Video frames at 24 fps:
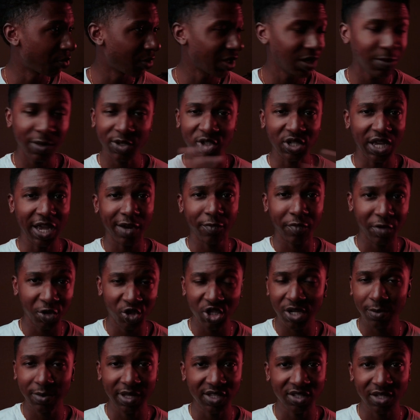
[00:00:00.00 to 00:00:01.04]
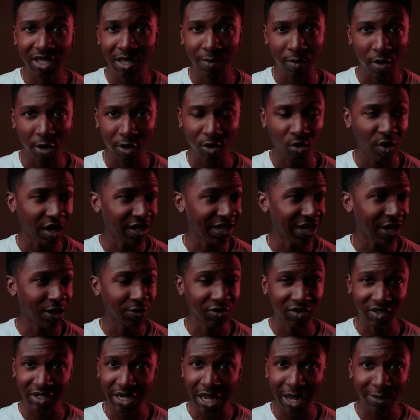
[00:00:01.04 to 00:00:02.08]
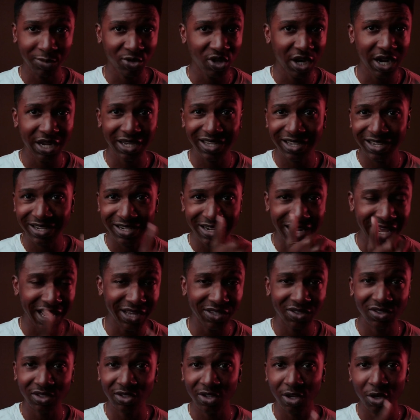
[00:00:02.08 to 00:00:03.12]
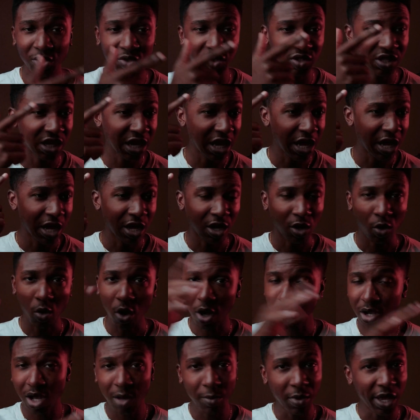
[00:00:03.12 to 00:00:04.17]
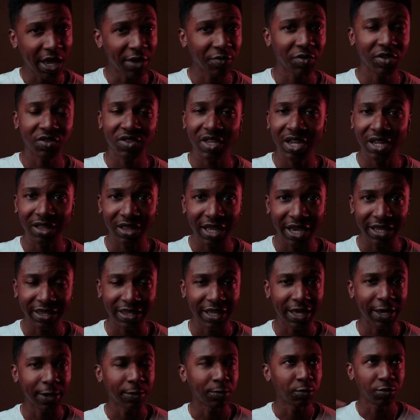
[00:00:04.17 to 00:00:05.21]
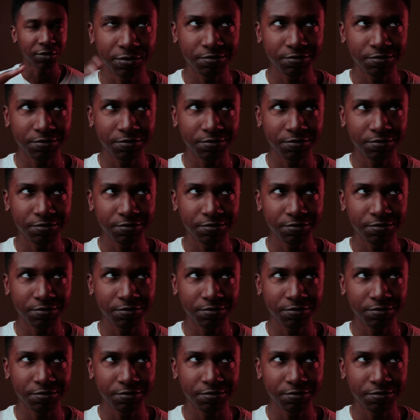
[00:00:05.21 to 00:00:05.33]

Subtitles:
pretty much every chip that's on the market right now. Snapdragon, Exynos, Qualcomm, everything like that.